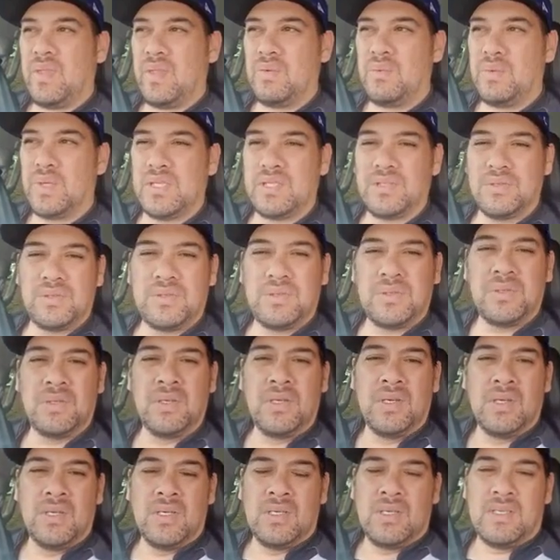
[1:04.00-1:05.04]
We do
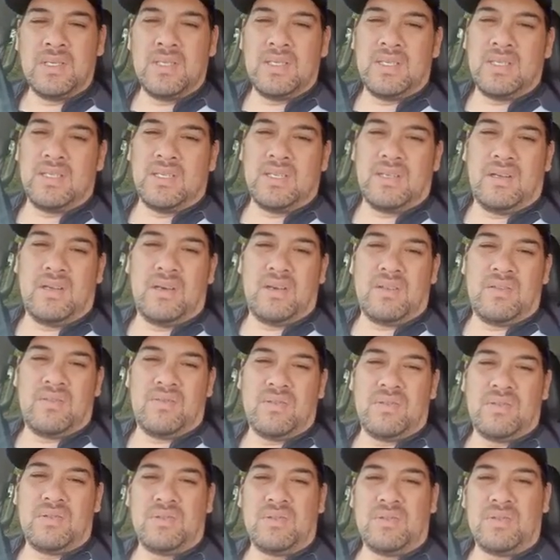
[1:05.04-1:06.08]
it a lot
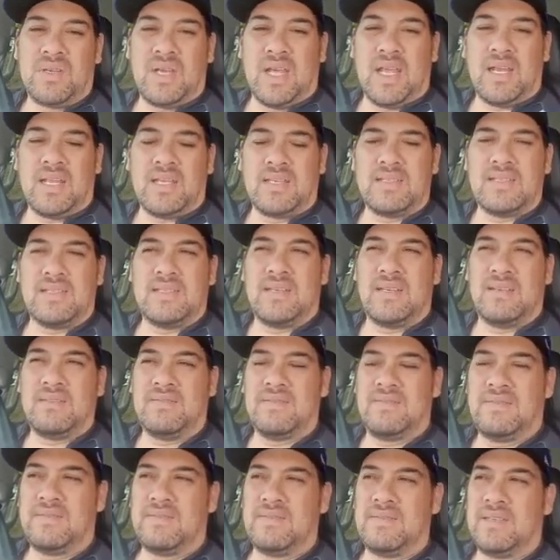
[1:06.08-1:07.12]
through organic
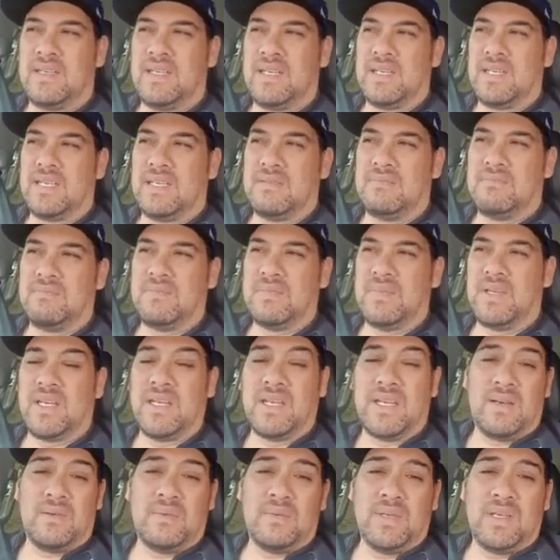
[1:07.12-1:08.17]
stuff, um,
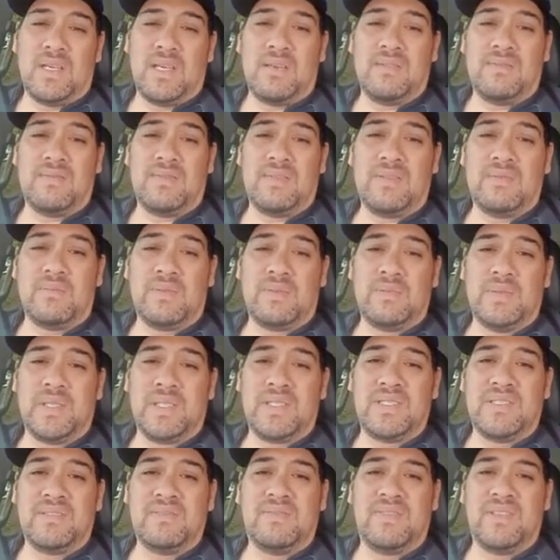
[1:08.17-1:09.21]
and now we have
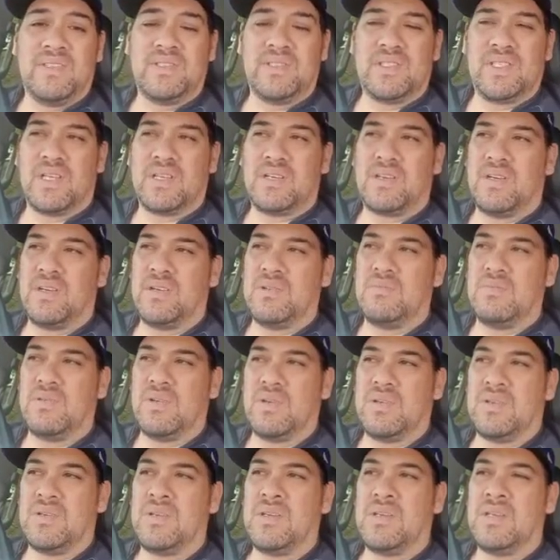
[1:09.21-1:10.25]
implemented Feels Like Home,
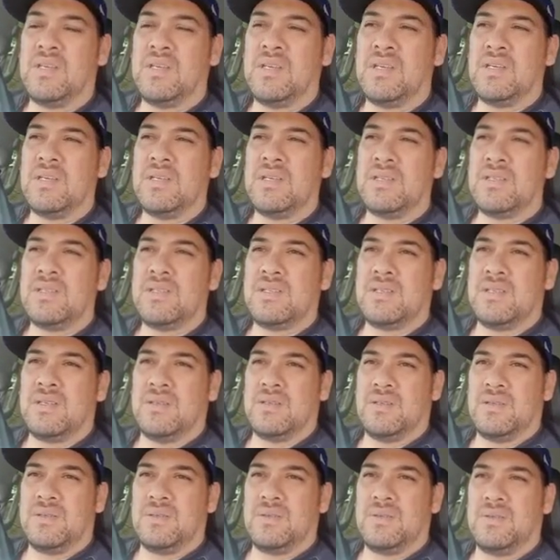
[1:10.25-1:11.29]
bro.
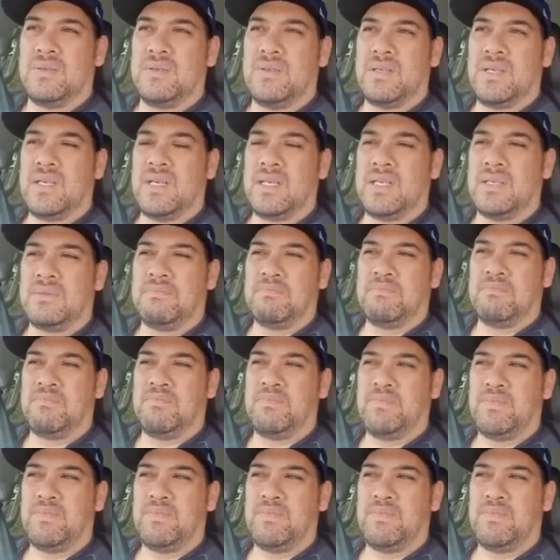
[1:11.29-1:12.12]
So um,